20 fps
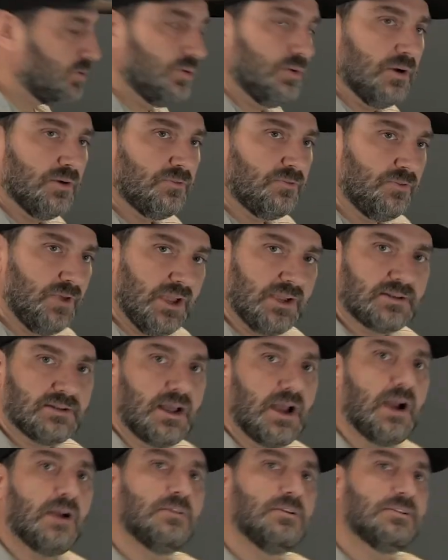to affect
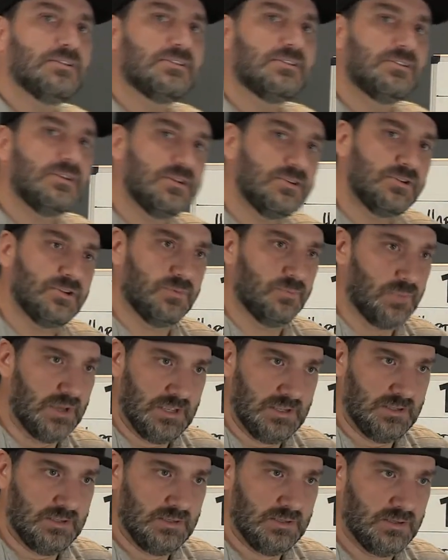our decision
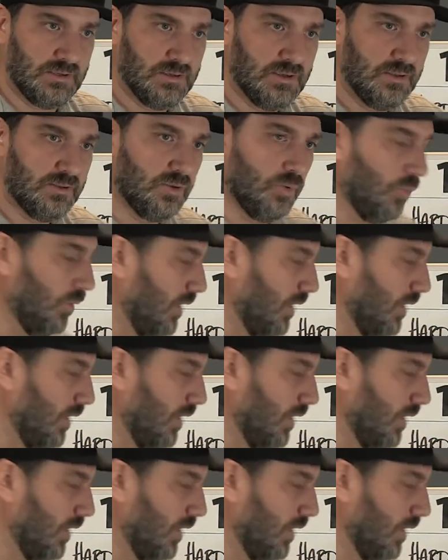making. The